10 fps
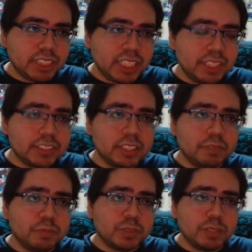it
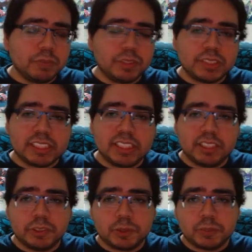really feels like the
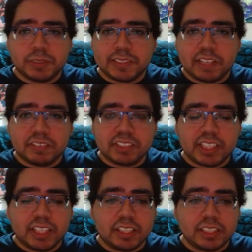ending just wanted to have its
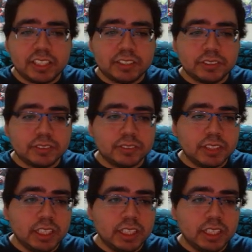cake and eat it too.